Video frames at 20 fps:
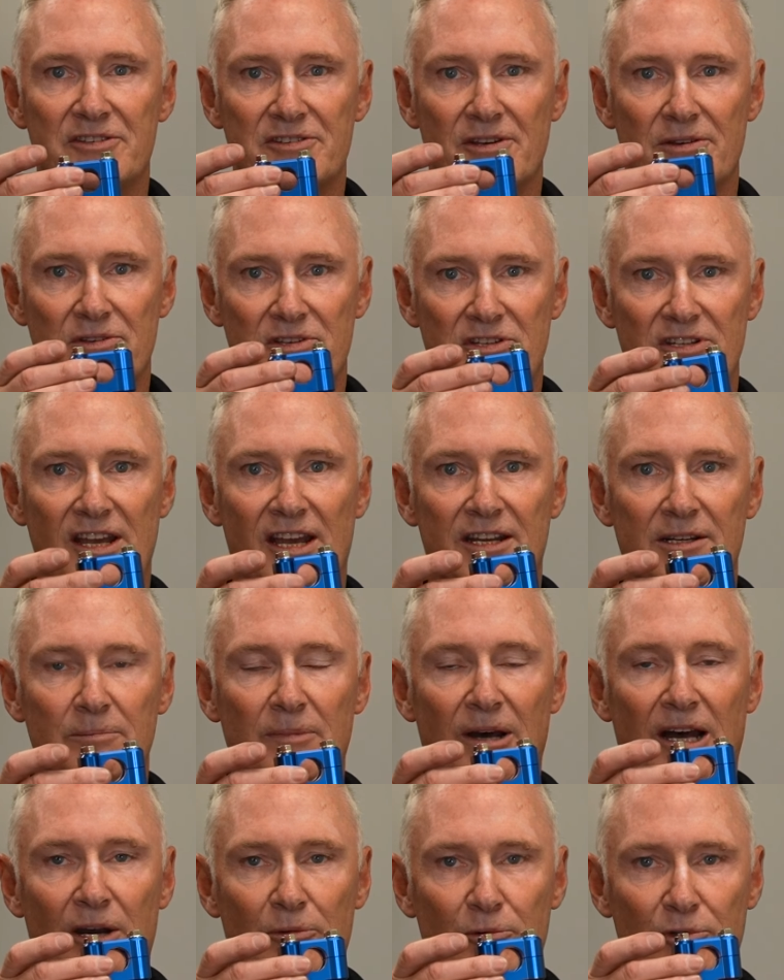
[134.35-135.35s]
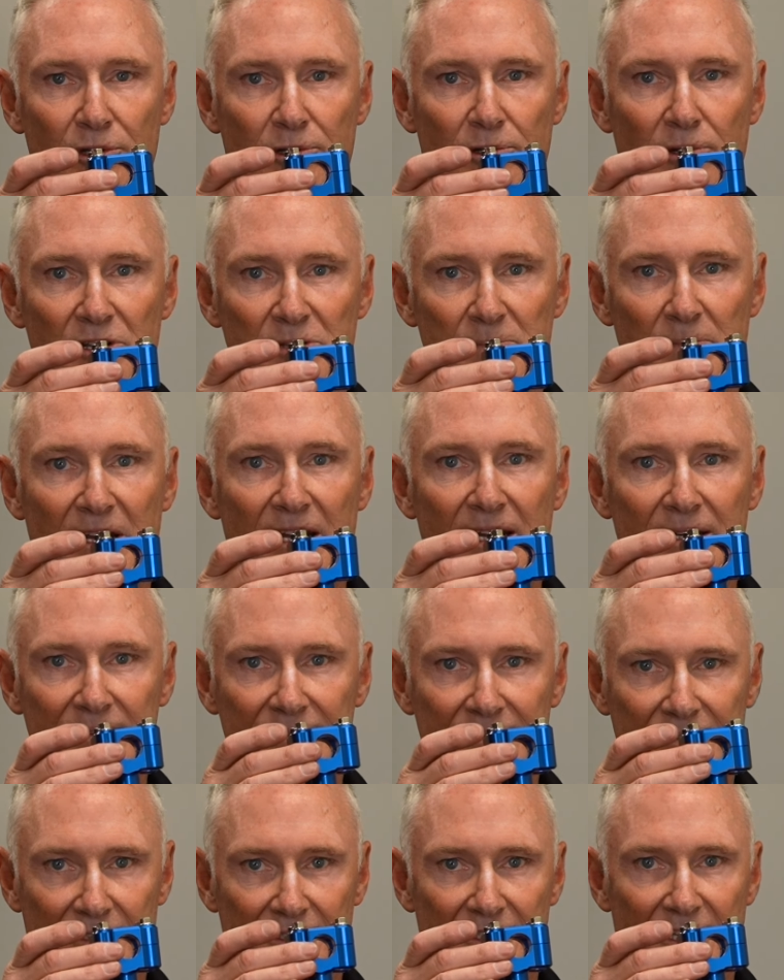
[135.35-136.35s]
So the standard bar with a crossbar
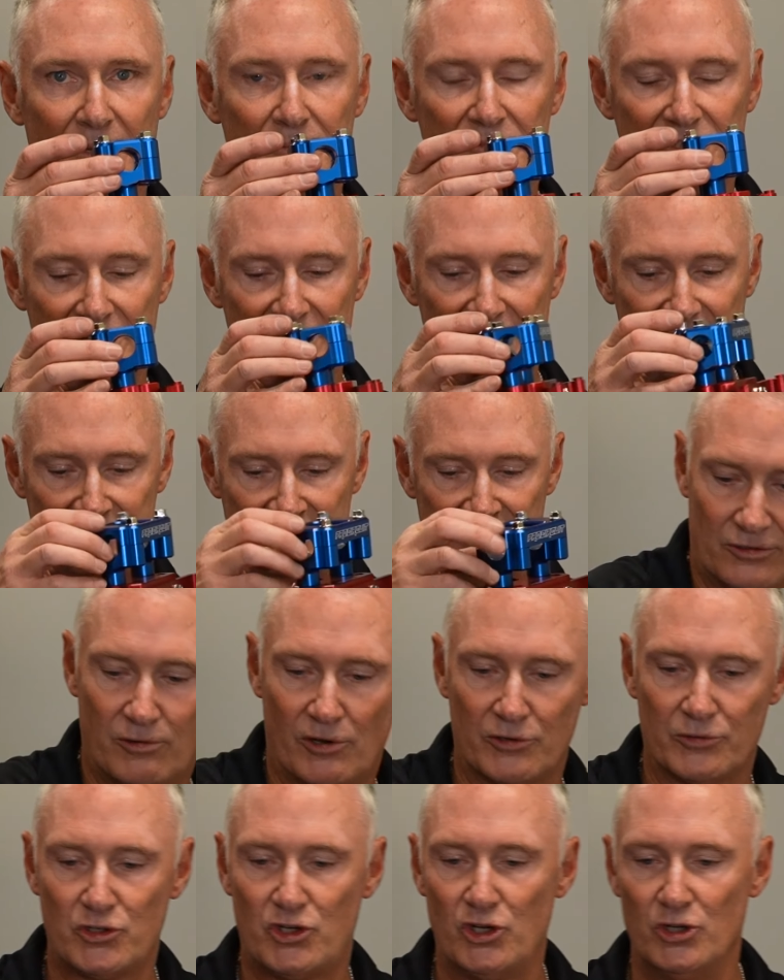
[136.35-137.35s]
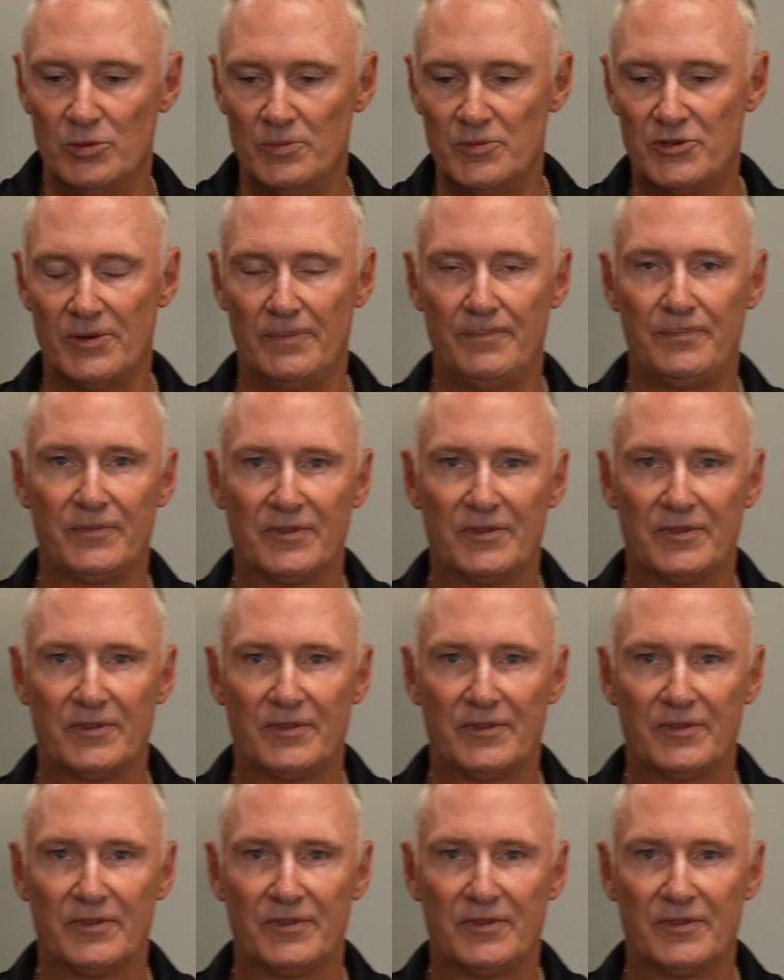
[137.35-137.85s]
that comes in it. Throttle tubes.